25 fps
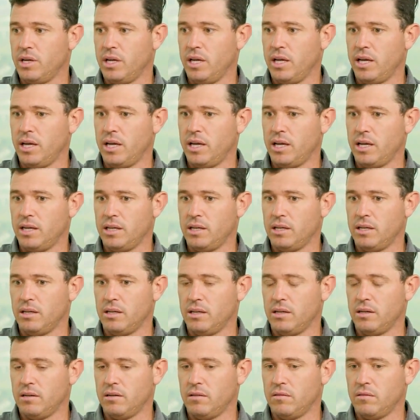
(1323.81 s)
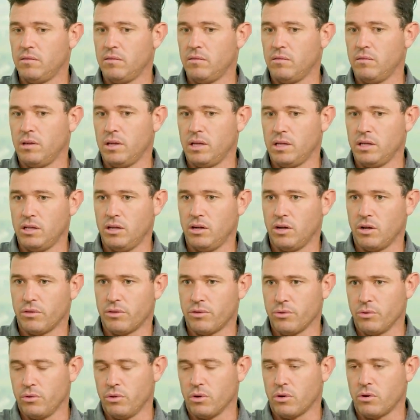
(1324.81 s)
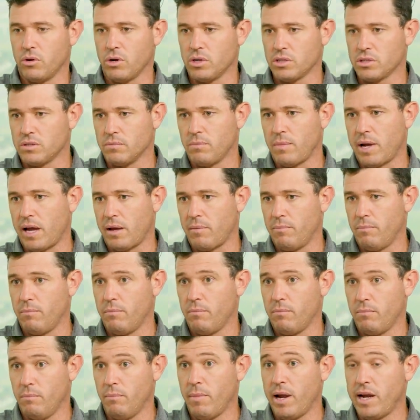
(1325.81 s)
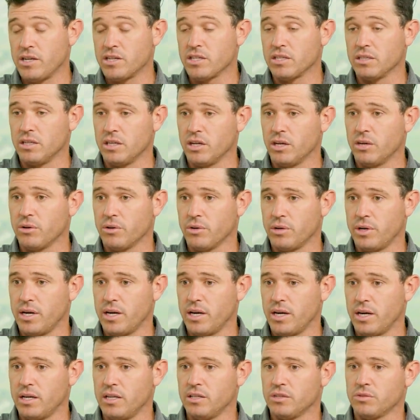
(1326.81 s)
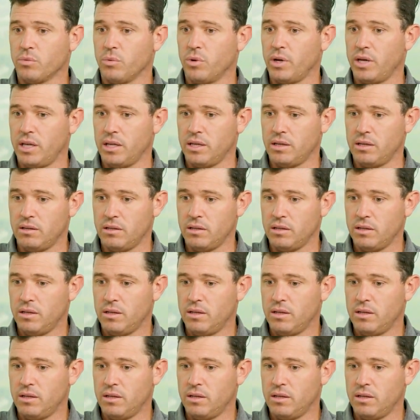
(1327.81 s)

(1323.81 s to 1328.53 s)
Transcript: And you know, through the course of my major league career is when,